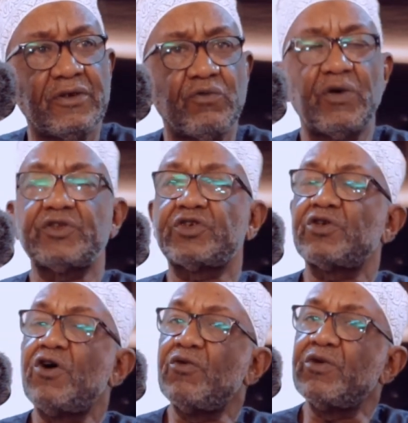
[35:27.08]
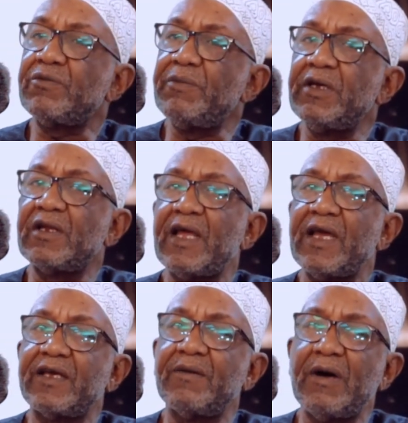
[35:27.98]
What's wrong with being
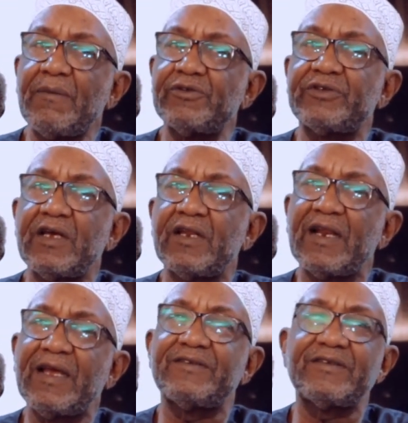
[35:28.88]
like Imam Hussein alayhi